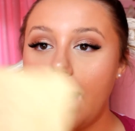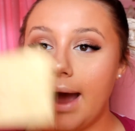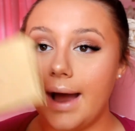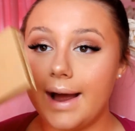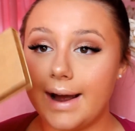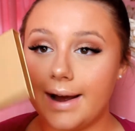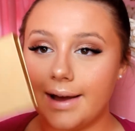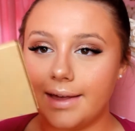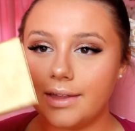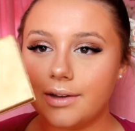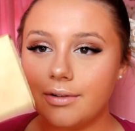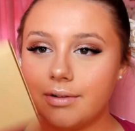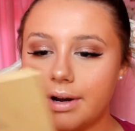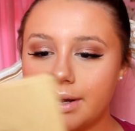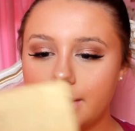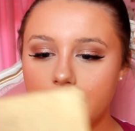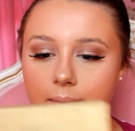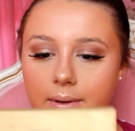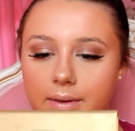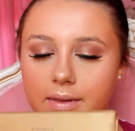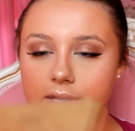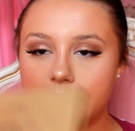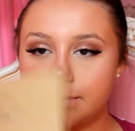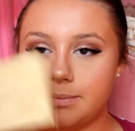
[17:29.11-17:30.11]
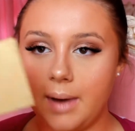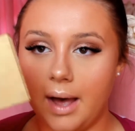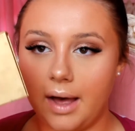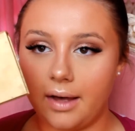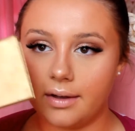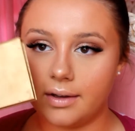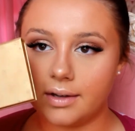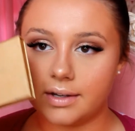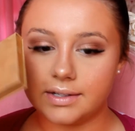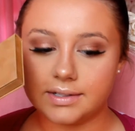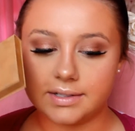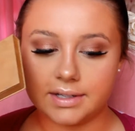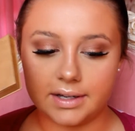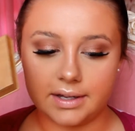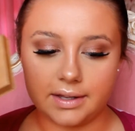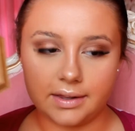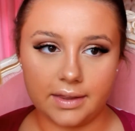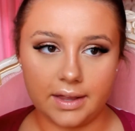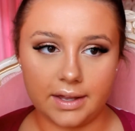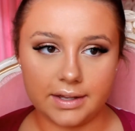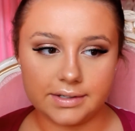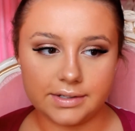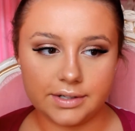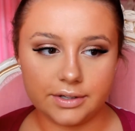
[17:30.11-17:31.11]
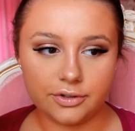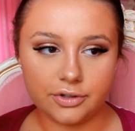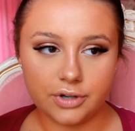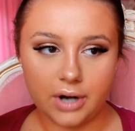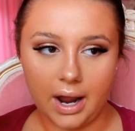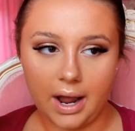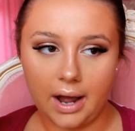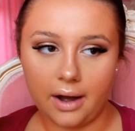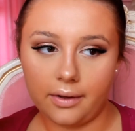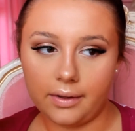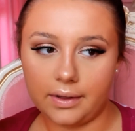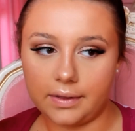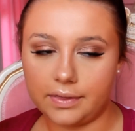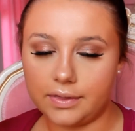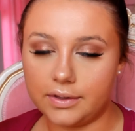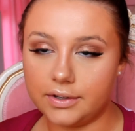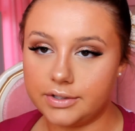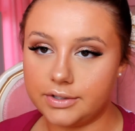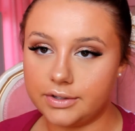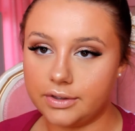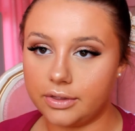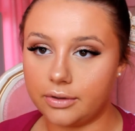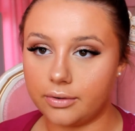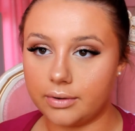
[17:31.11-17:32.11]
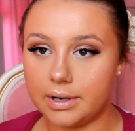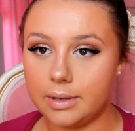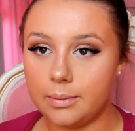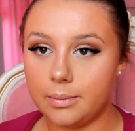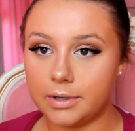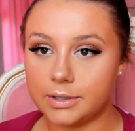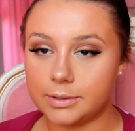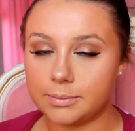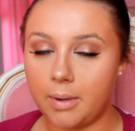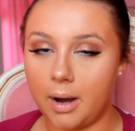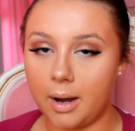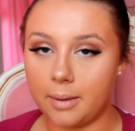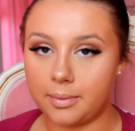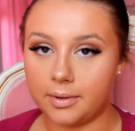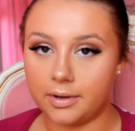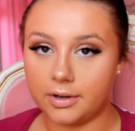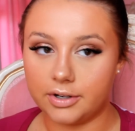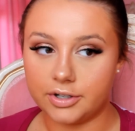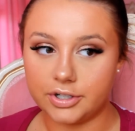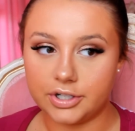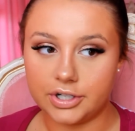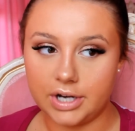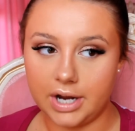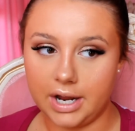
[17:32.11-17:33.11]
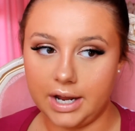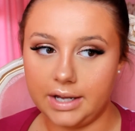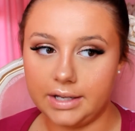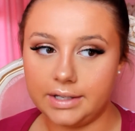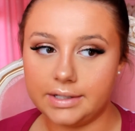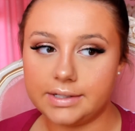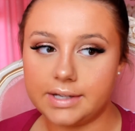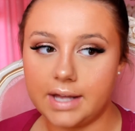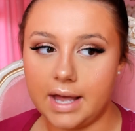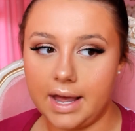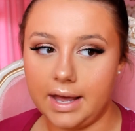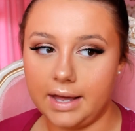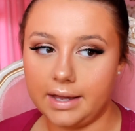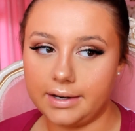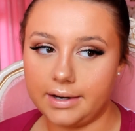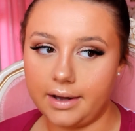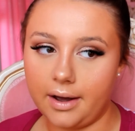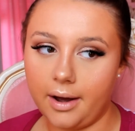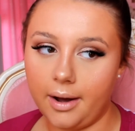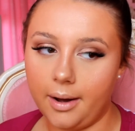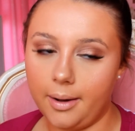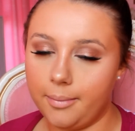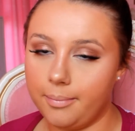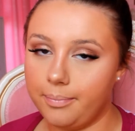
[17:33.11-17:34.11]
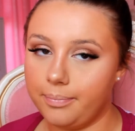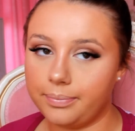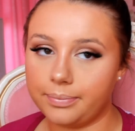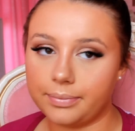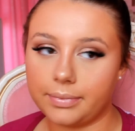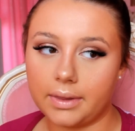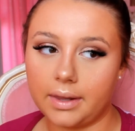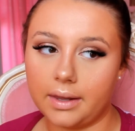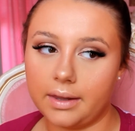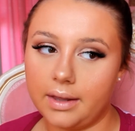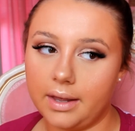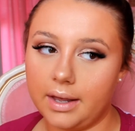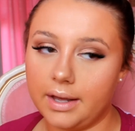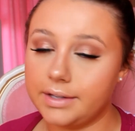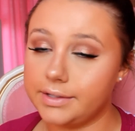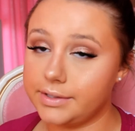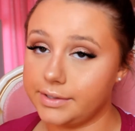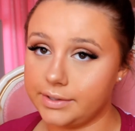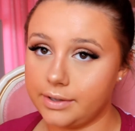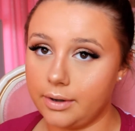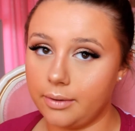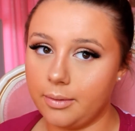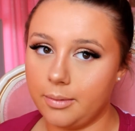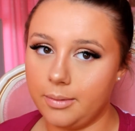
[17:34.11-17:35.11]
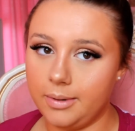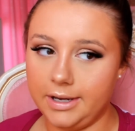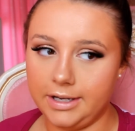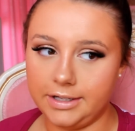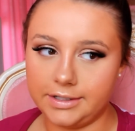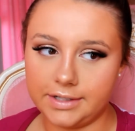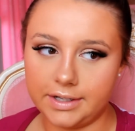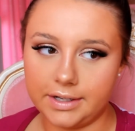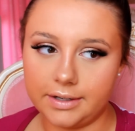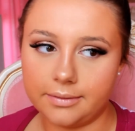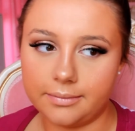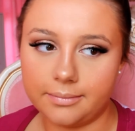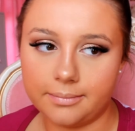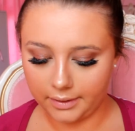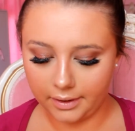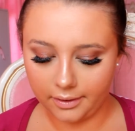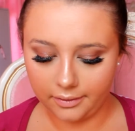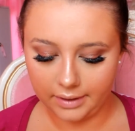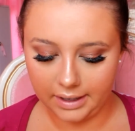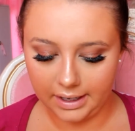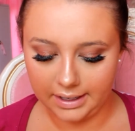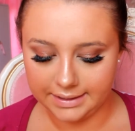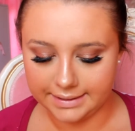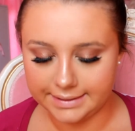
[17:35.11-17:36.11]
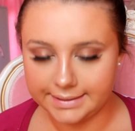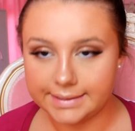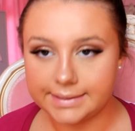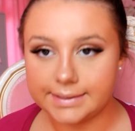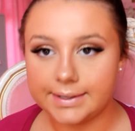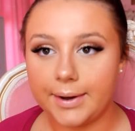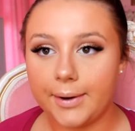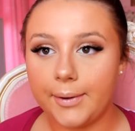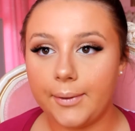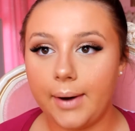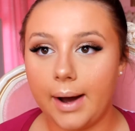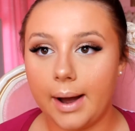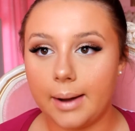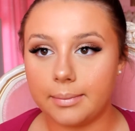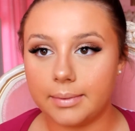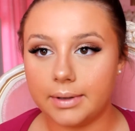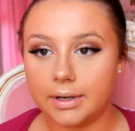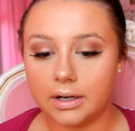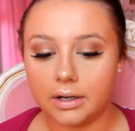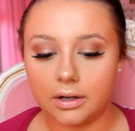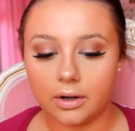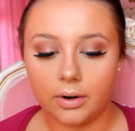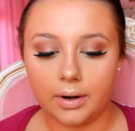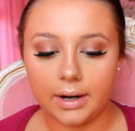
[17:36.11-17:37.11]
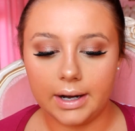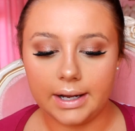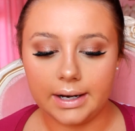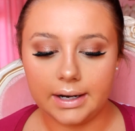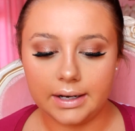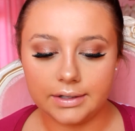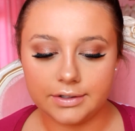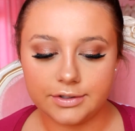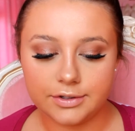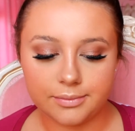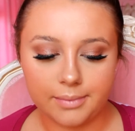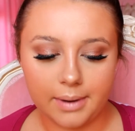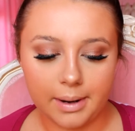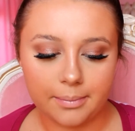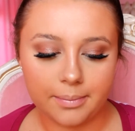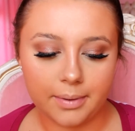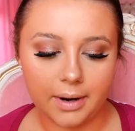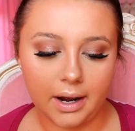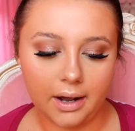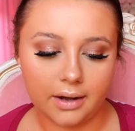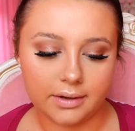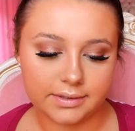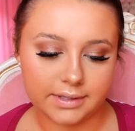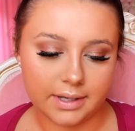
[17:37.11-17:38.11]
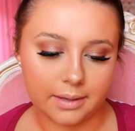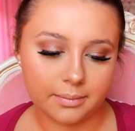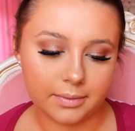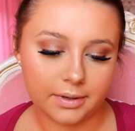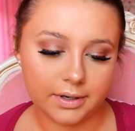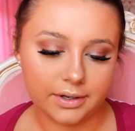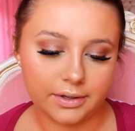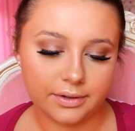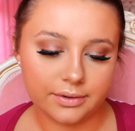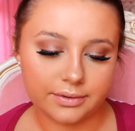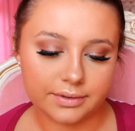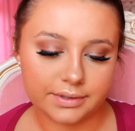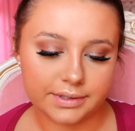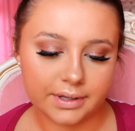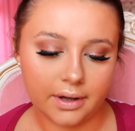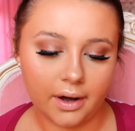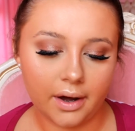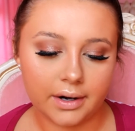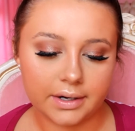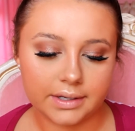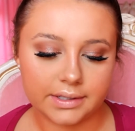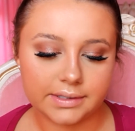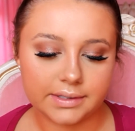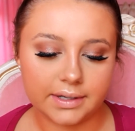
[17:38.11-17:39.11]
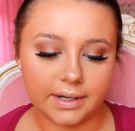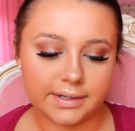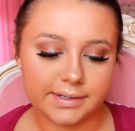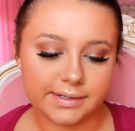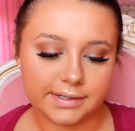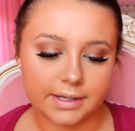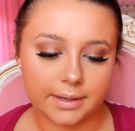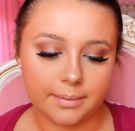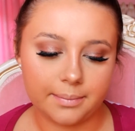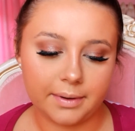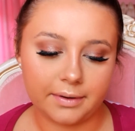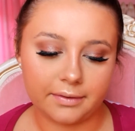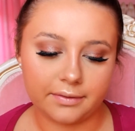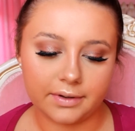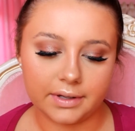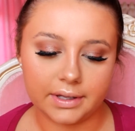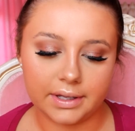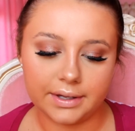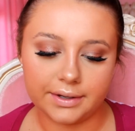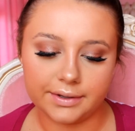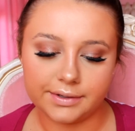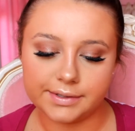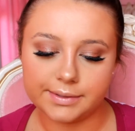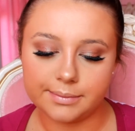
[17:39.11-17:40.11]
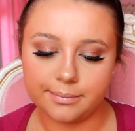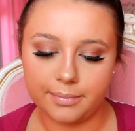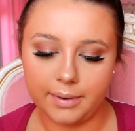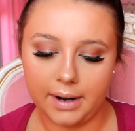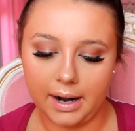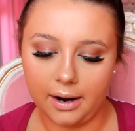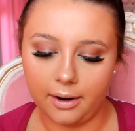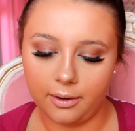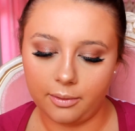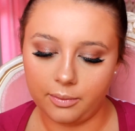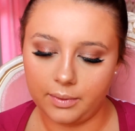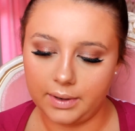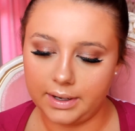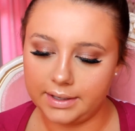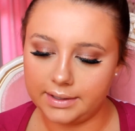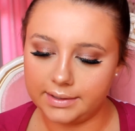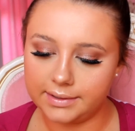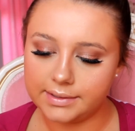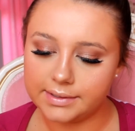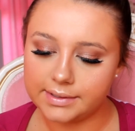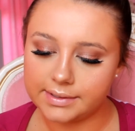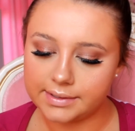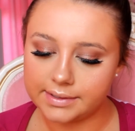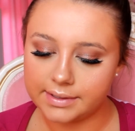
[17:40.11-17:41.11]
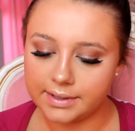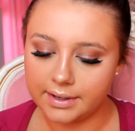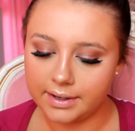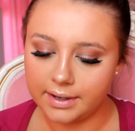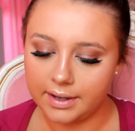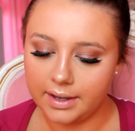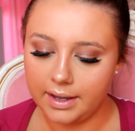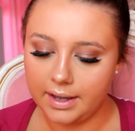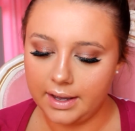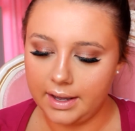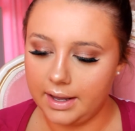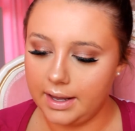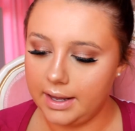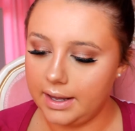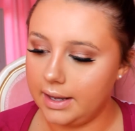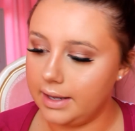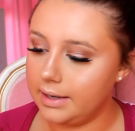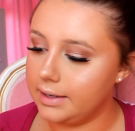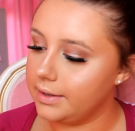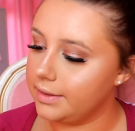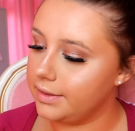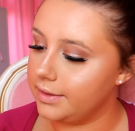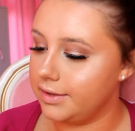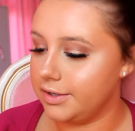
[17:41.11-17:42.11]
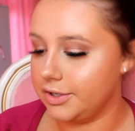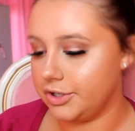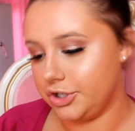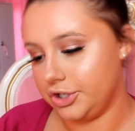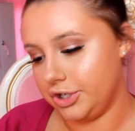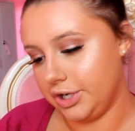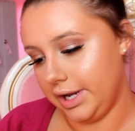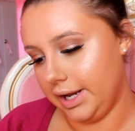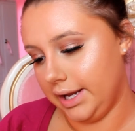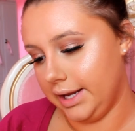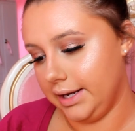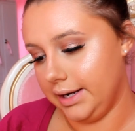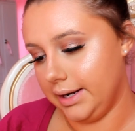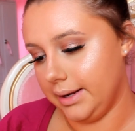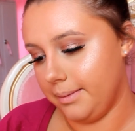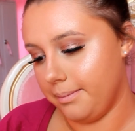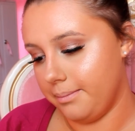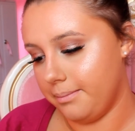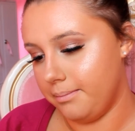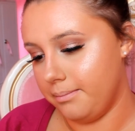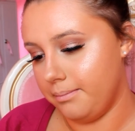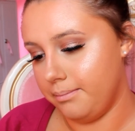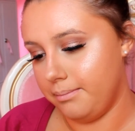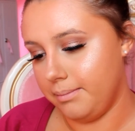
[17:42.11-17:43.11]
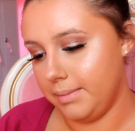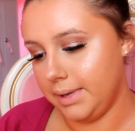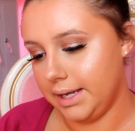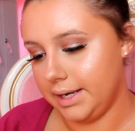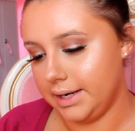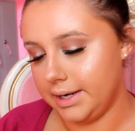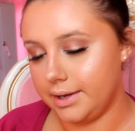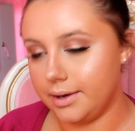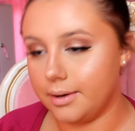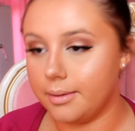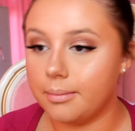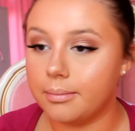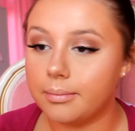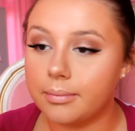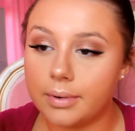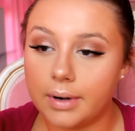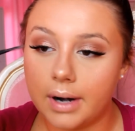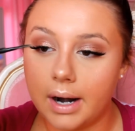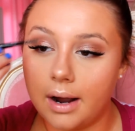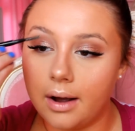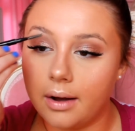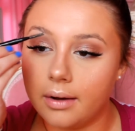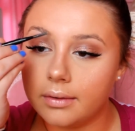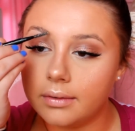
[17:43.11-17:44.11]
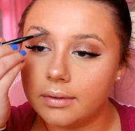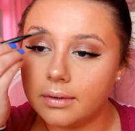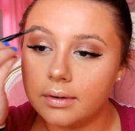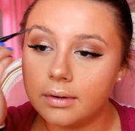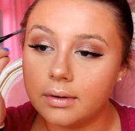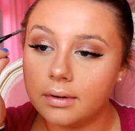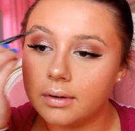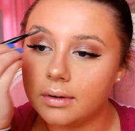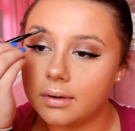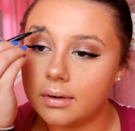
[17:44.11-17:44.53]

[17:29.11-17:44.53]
highly recommend this palette because it lets you try out like the 3 most popular shades, and it's so amazing. Okay, so I'm gonna go ahead and do my brows. I'm gonna use the Anastasia Beverly Hills Brow Wiz in the shade medium brown.